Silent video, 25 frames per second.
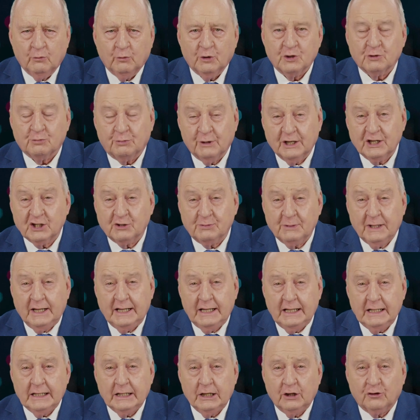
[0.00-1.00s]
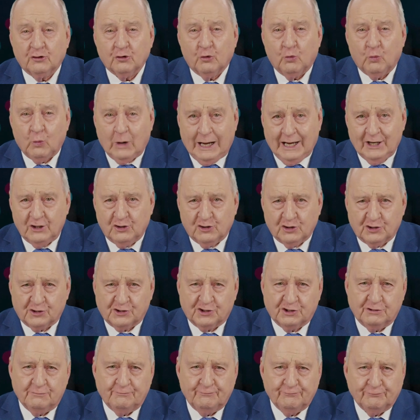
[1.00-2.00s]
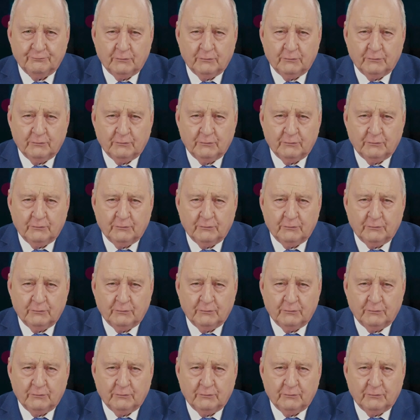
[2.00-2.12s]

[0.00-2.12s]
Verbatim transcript: which brings me to wages.